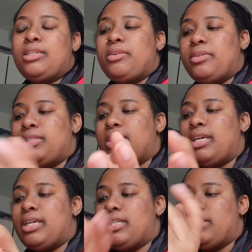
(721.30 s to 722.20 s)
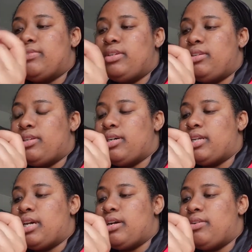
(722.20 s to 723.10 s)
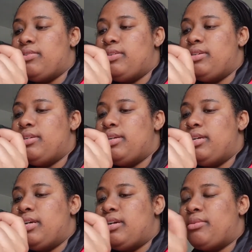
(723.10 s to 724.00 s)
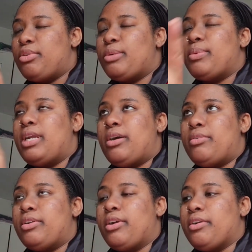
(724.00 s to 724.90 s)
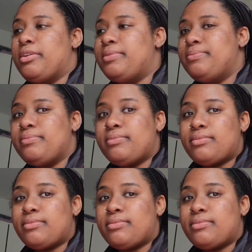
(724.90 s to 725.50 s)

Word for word: So it's like 11 o'clock now. I woke up an hour ago.